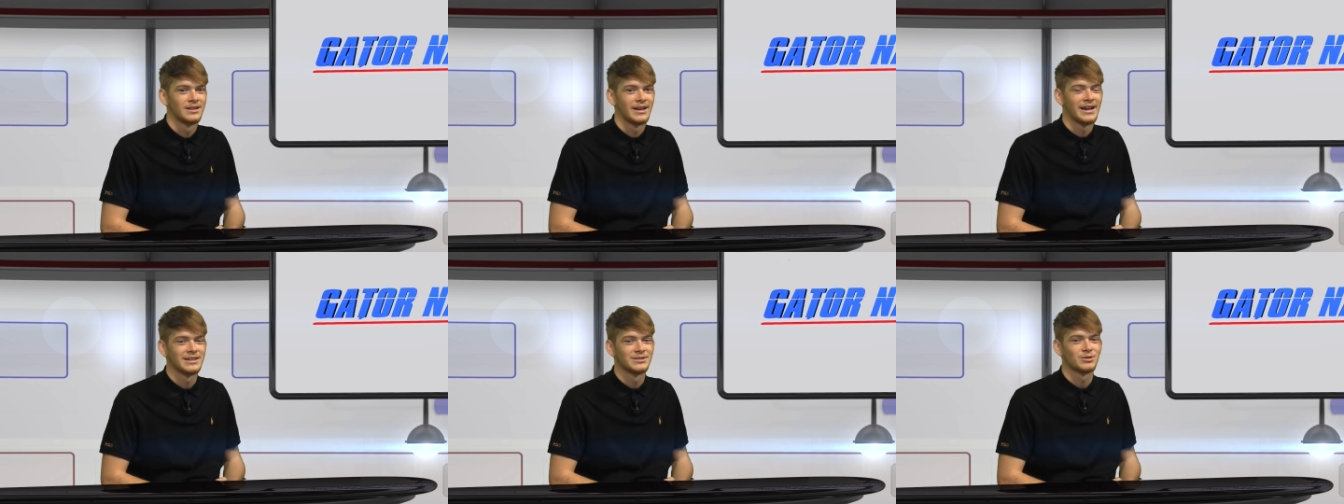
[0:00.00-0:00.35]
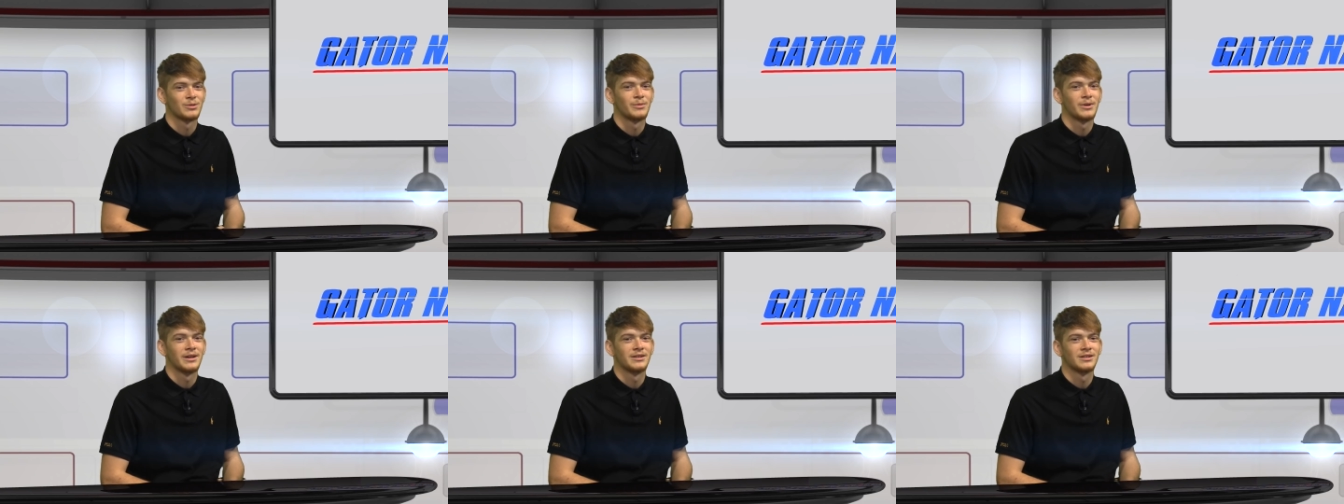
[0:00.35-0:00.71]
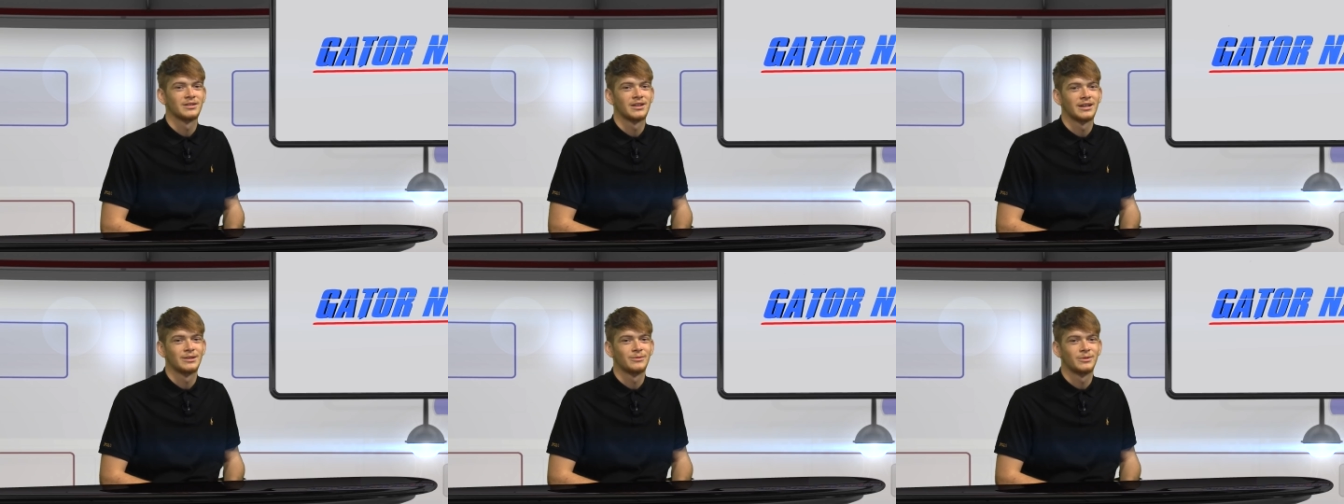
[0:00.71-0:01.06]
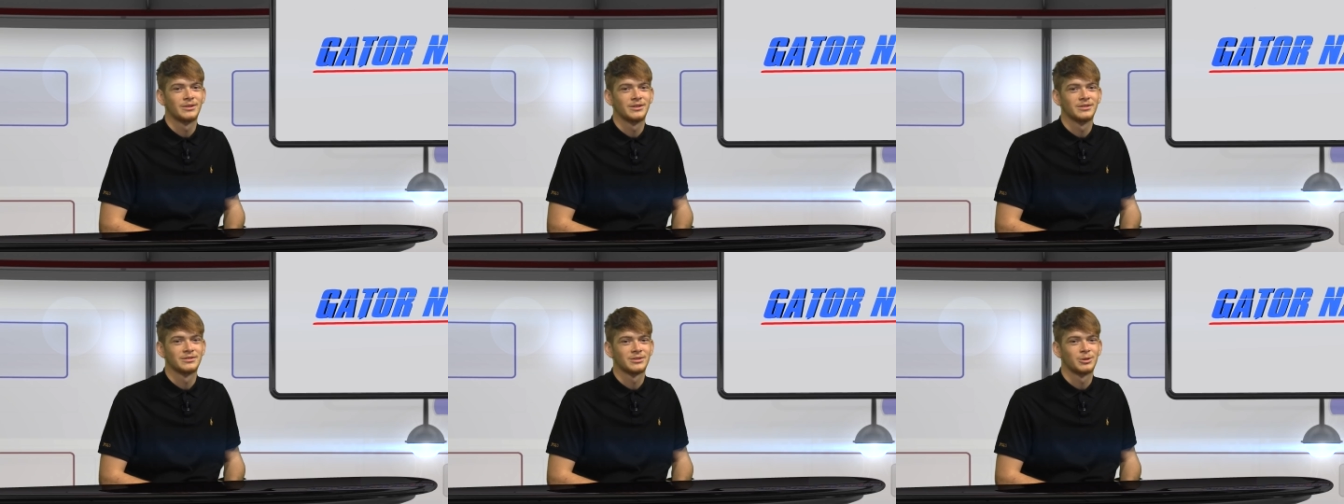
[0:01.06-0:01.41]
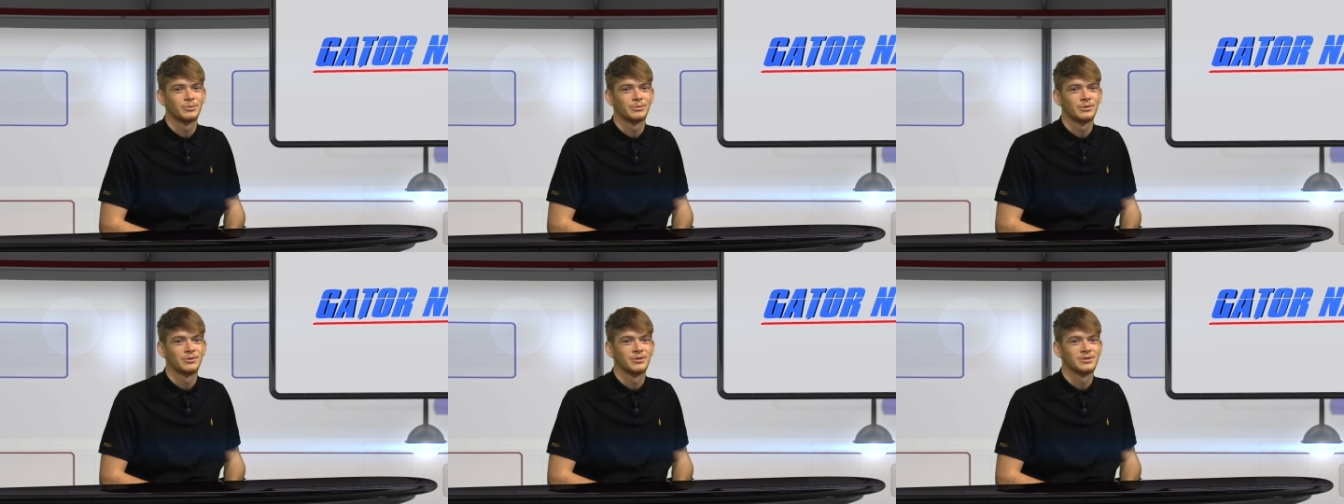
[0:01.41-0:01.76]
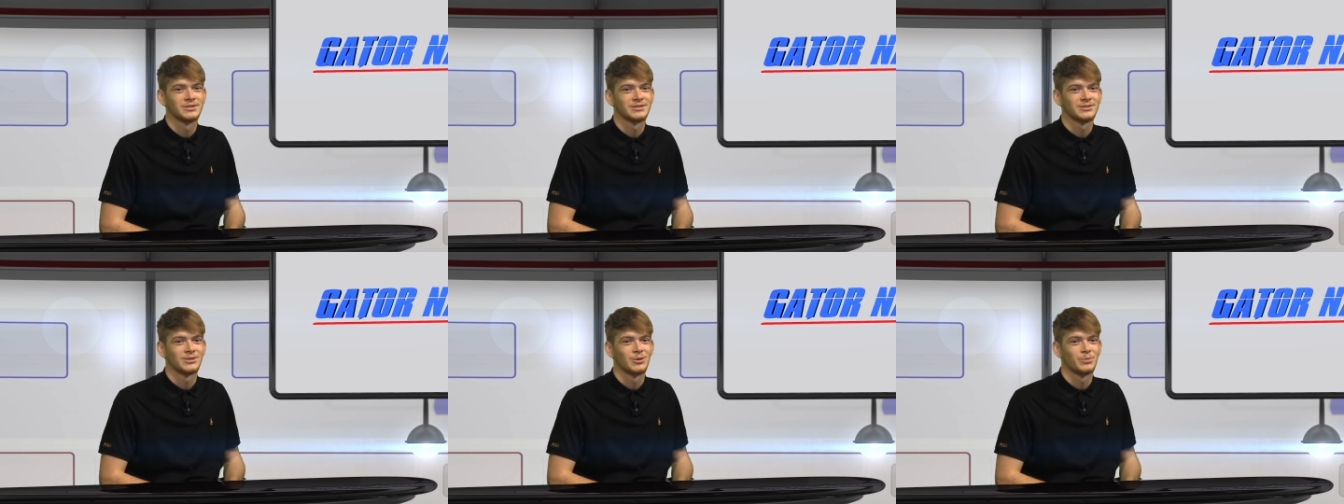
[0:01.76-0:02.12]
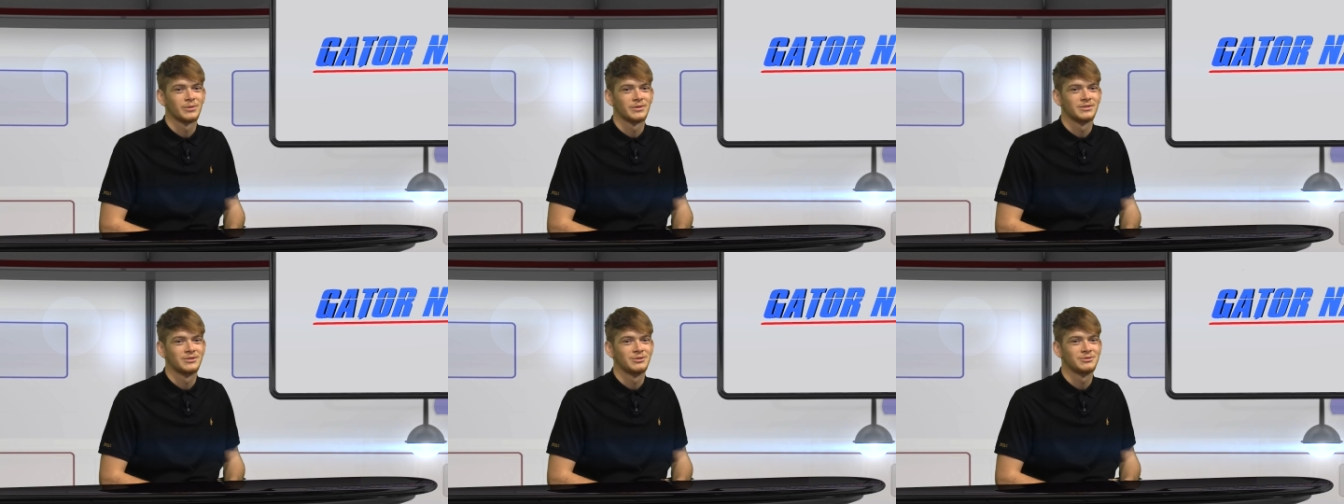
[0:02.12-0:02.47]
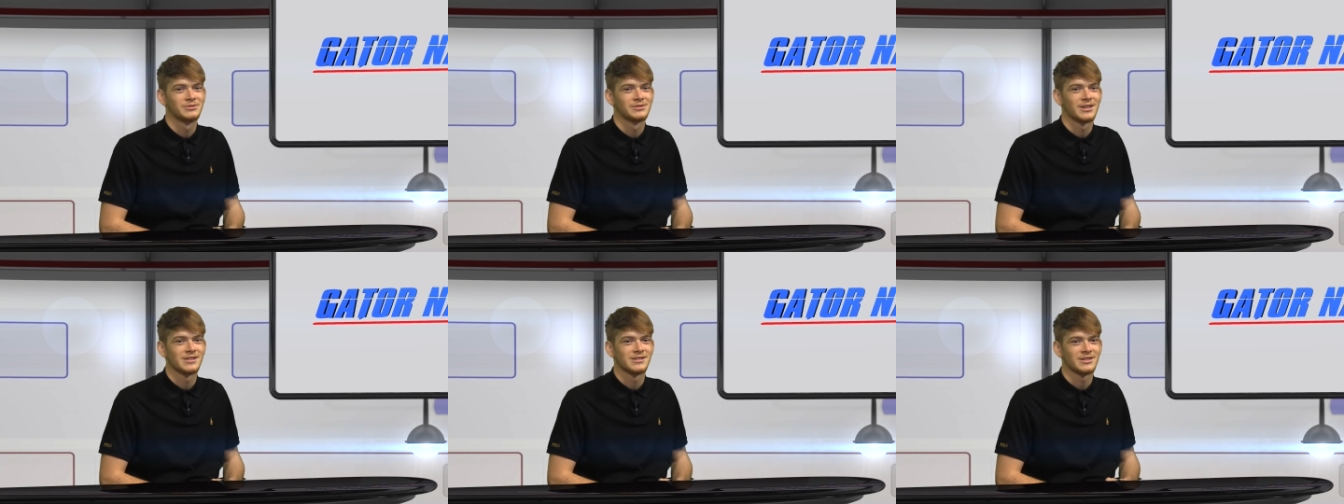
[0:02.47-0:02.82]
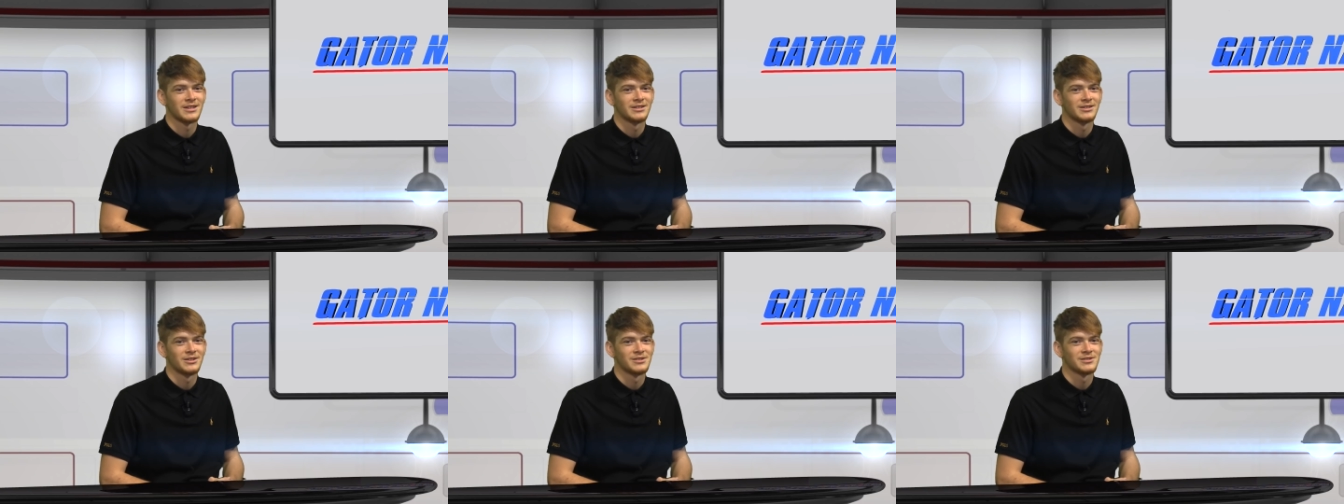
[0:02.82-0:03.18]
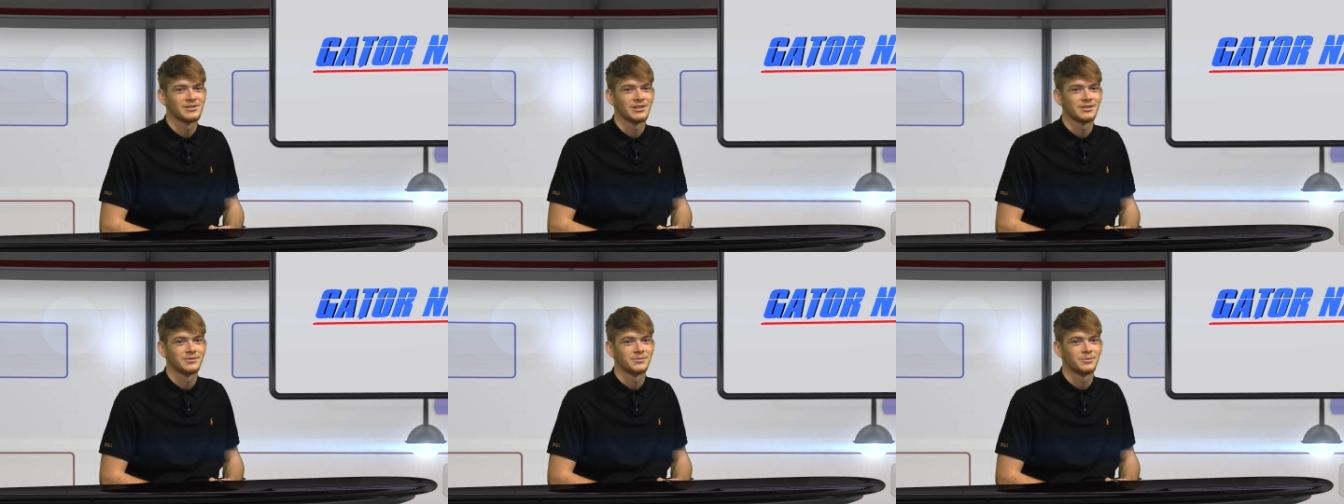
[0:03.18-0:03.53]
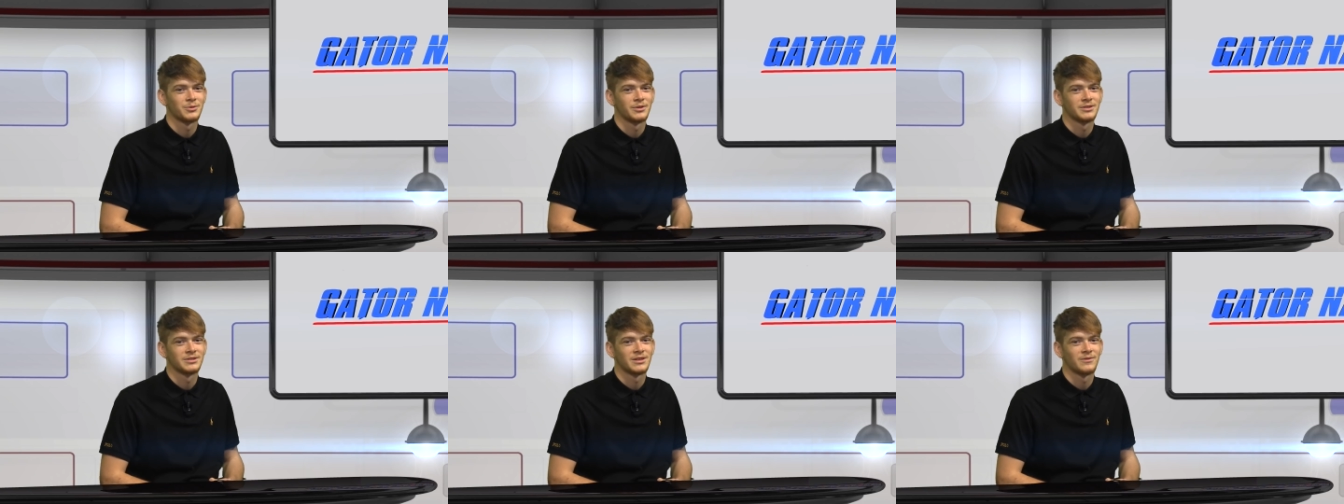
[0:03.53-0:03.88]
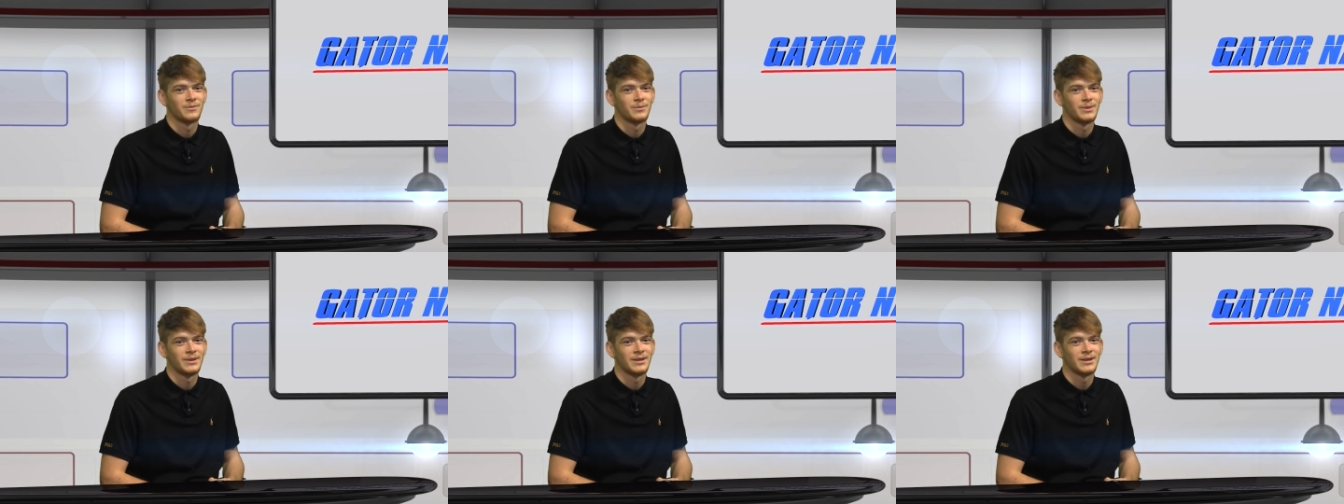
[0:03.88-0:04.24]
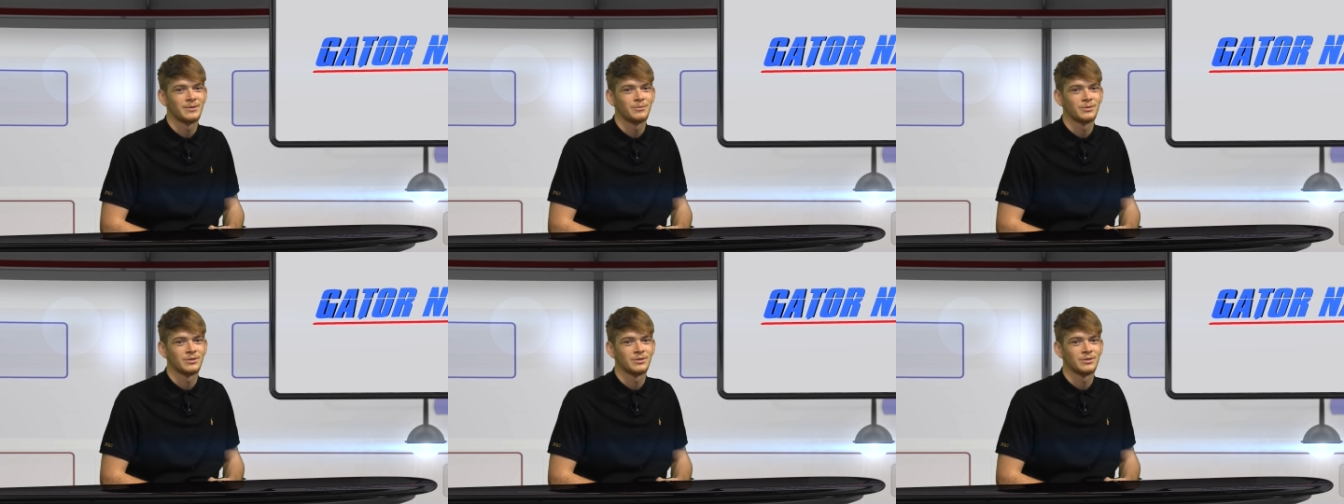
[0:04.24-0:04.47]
As a reminder, Lighted Windows and Open Doors is open Tuesdays and Thursdays from 3 to 7 p.m.